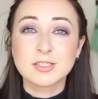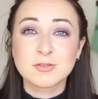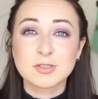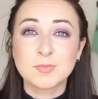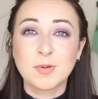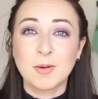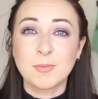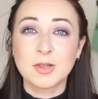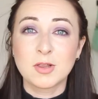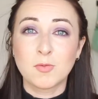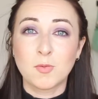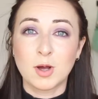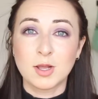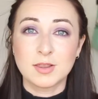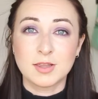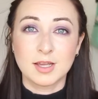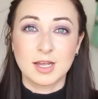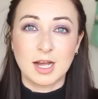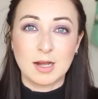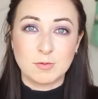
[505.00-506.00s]
this was probably the
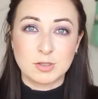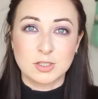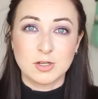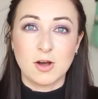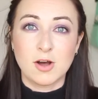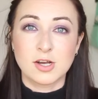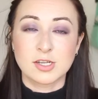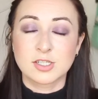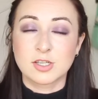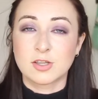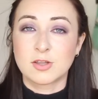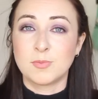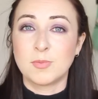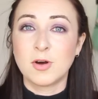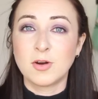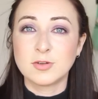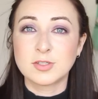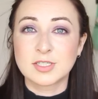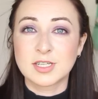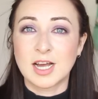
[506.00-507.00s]
one thing I was asked the
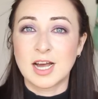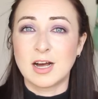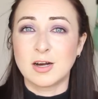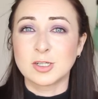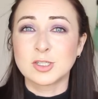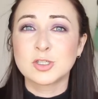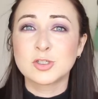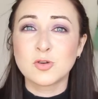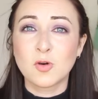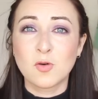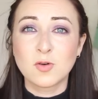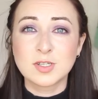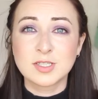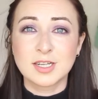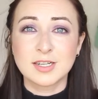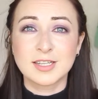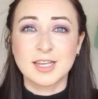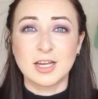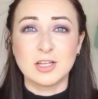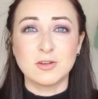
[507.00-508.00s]
most. How sore is
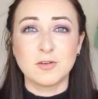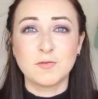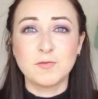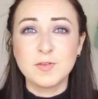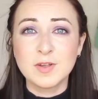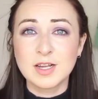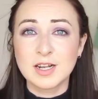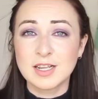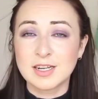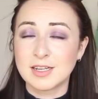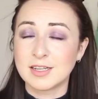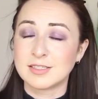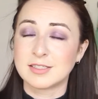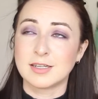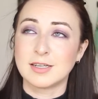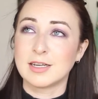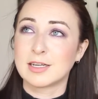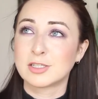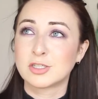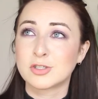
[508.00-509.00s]
it? Can you feel it? Is
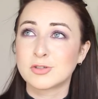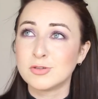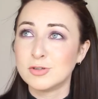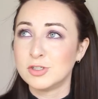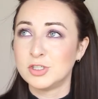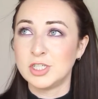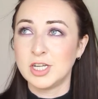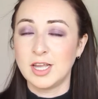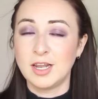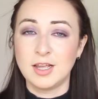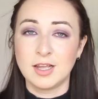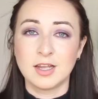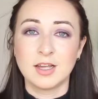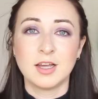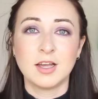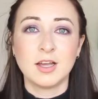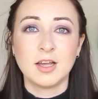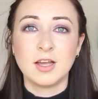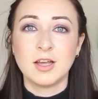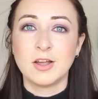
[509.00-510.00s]
it
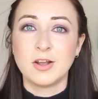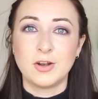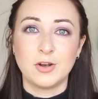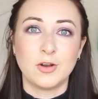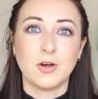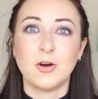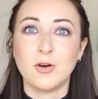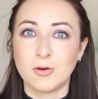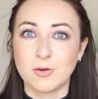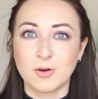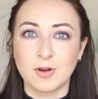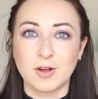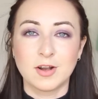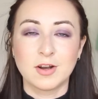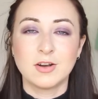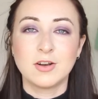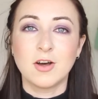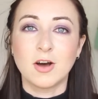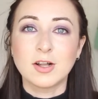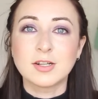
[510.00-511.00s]
excruciating? No,
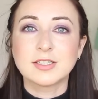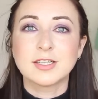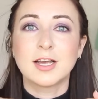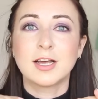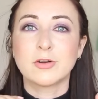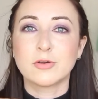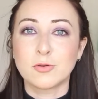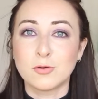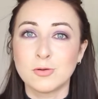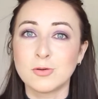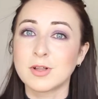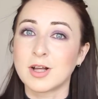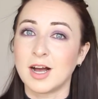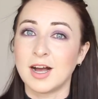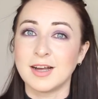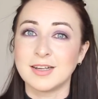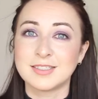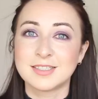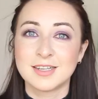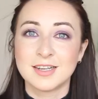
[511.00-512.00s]
not at all
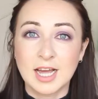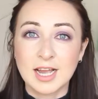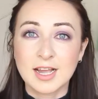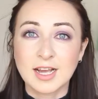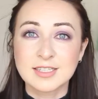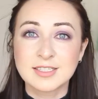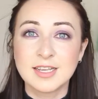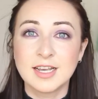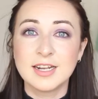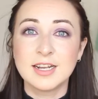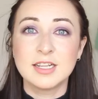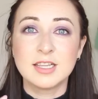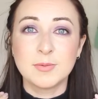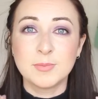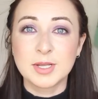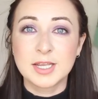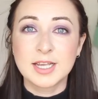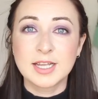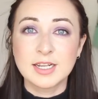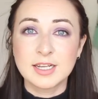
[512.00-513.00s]
guys. Like I said in the
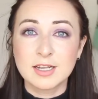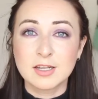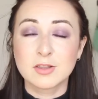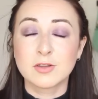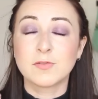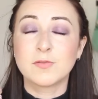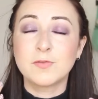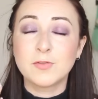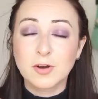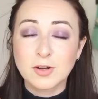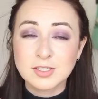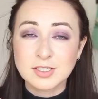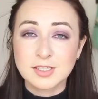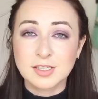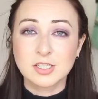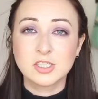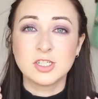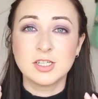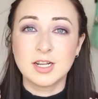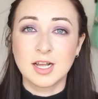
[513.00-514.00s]
beginning, the first
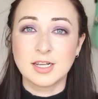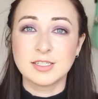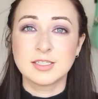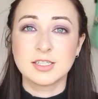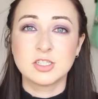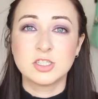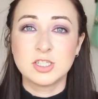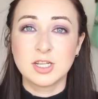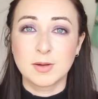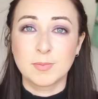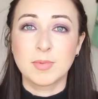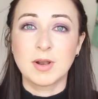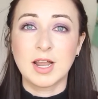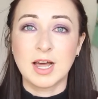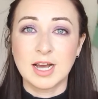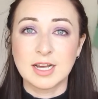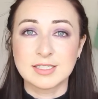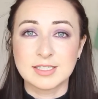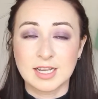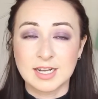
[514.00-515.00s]
thing she does is she
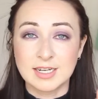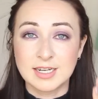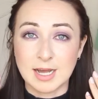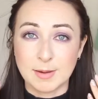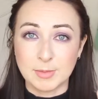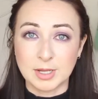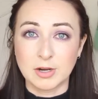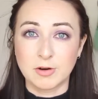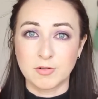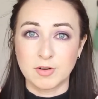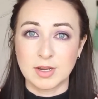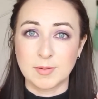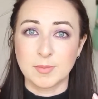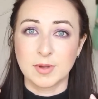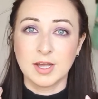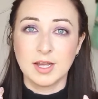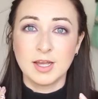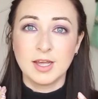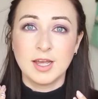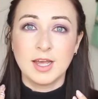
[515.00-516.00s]
applies a numbing cream